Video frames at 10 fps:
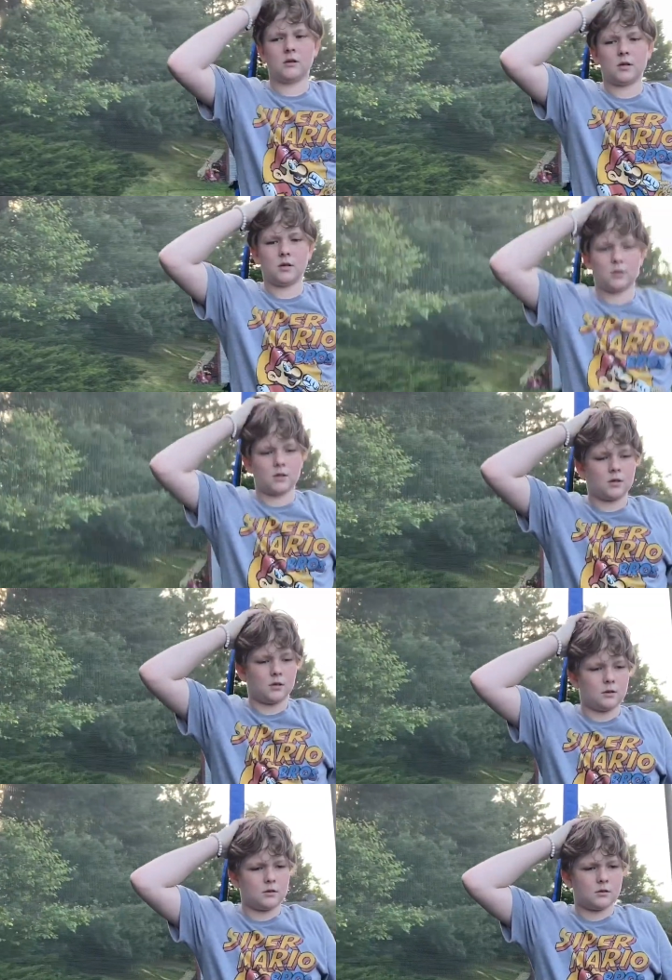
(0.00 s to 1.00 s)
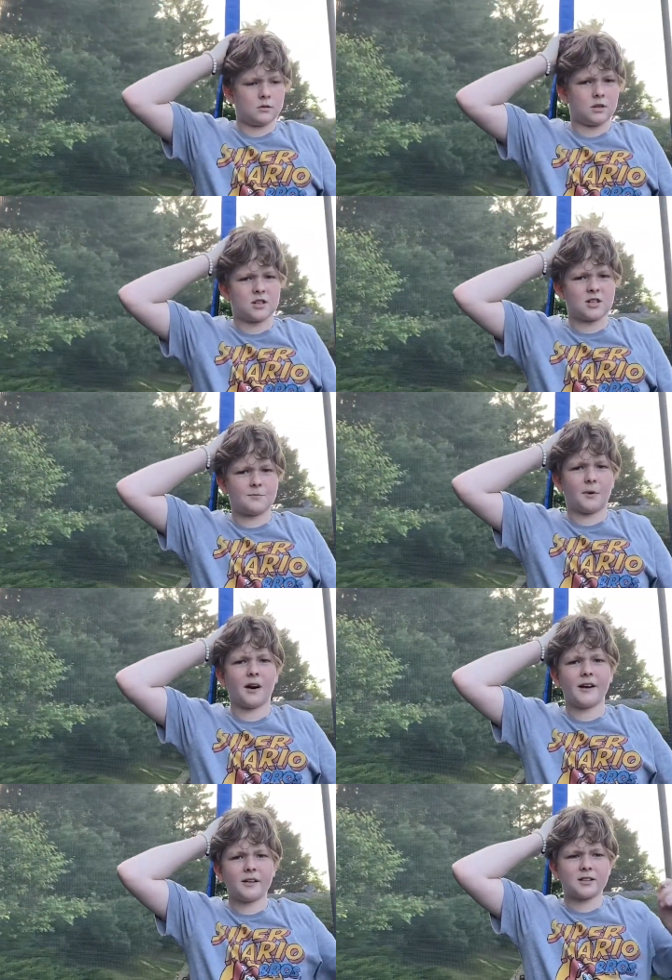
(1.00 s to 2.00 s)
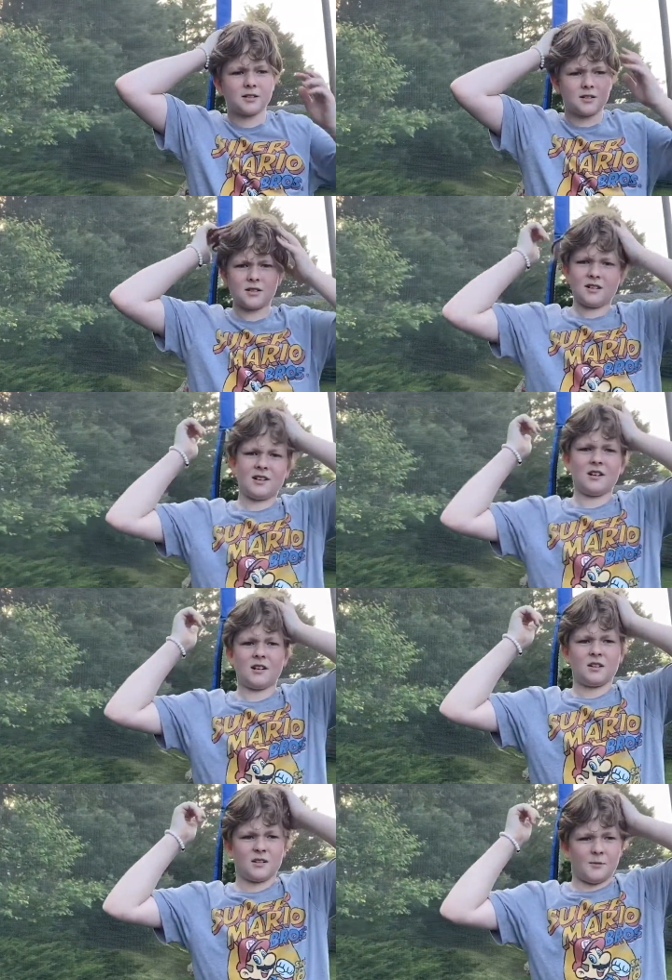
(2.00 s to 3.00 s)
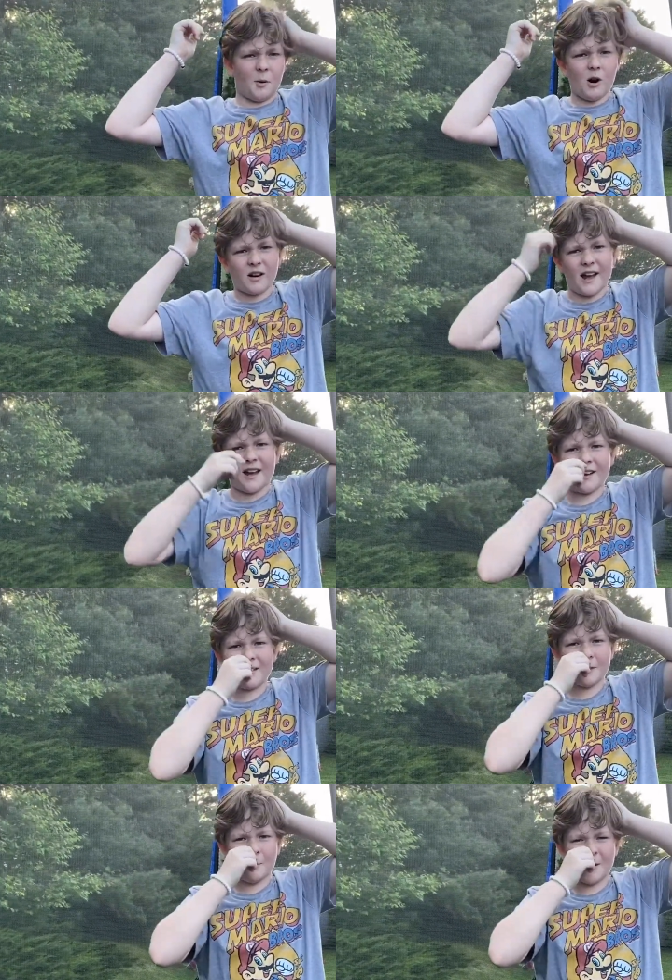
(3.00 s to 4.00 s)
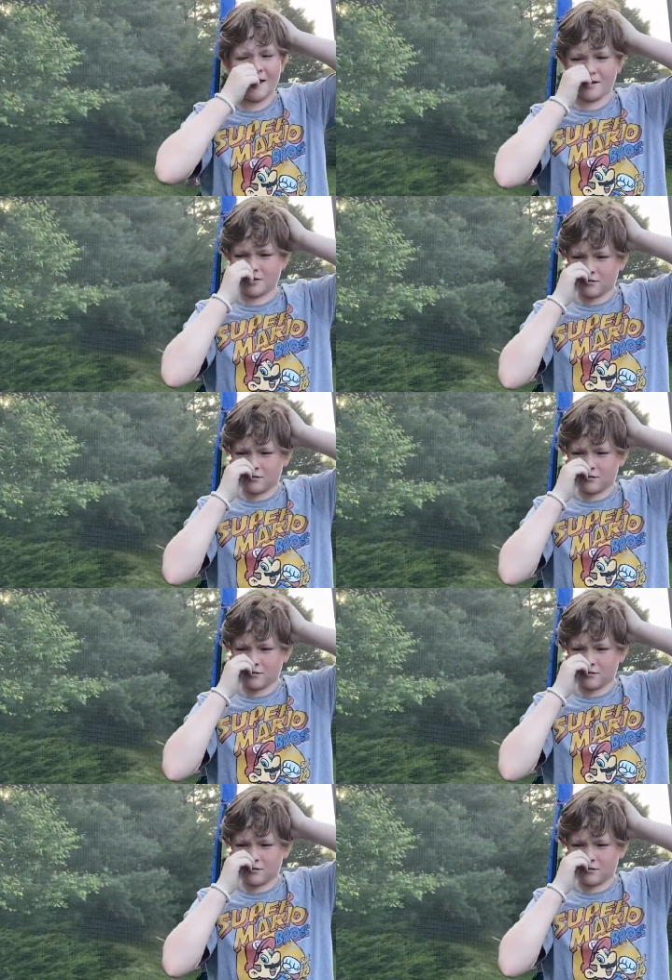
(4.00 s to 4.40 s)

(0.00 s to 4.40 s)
you guys con are you combined? The spikes? The bald head and the pencil?